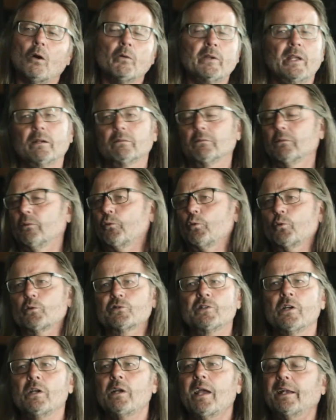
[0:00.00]
Oh yeah, of
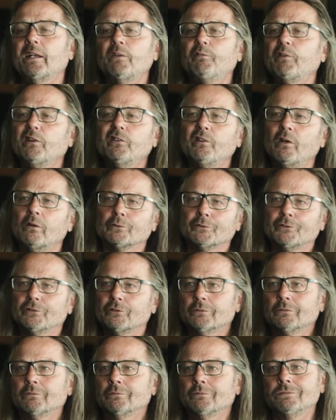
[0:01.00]
course. And if they don't,
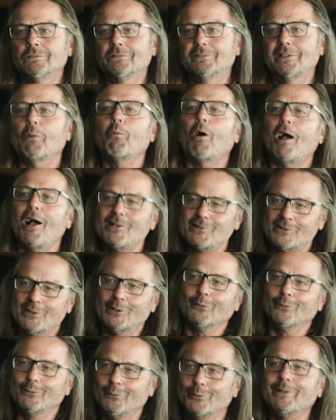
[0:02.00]
they will ask
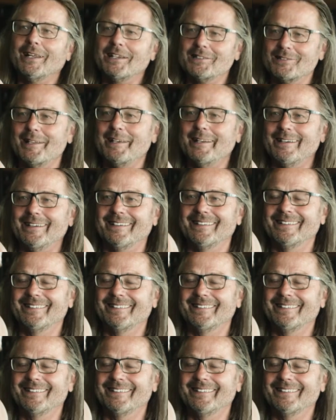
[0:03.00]
you 2 days later.